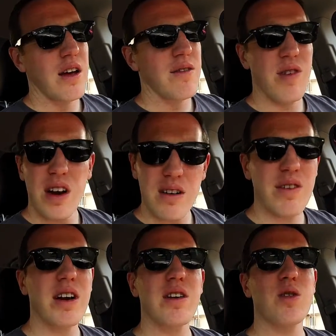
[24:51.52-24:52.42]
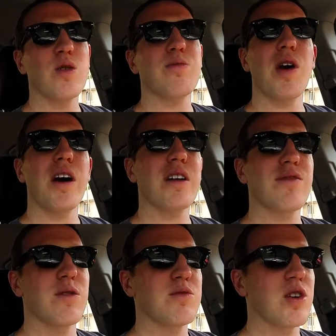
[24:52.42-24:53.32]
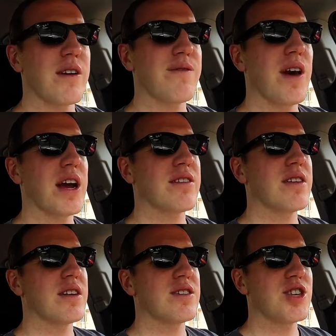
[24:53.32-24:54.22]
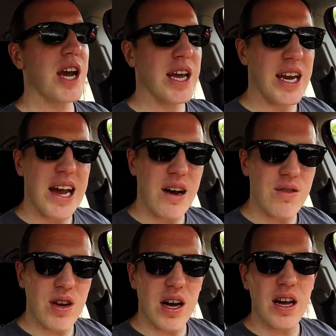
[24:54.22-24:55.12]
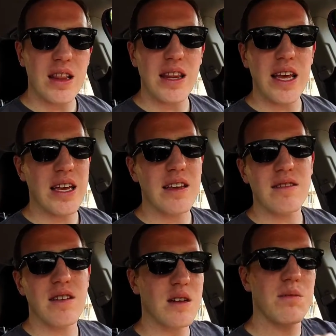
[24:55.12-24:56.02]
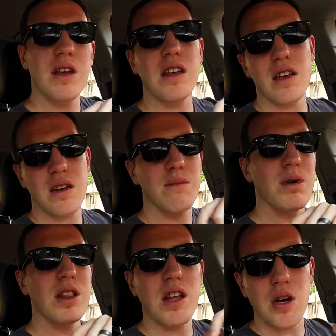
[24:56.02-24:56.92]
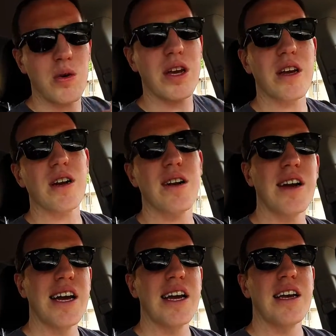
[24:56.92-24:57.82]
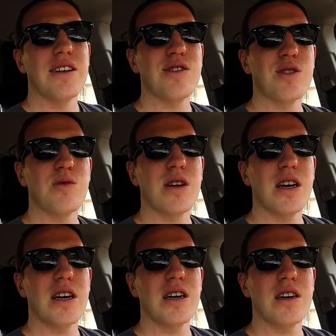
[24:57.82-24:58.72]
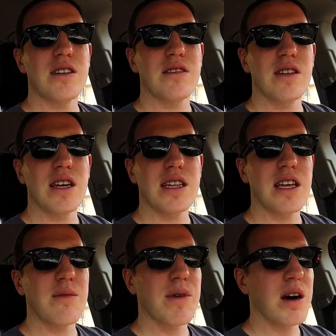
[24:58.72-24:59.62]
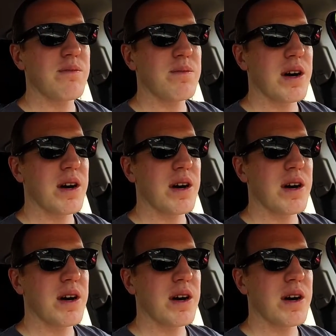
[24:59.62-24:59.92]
very, very cool product from Trifecta. Check it out. Link is going to be below here to hit them up.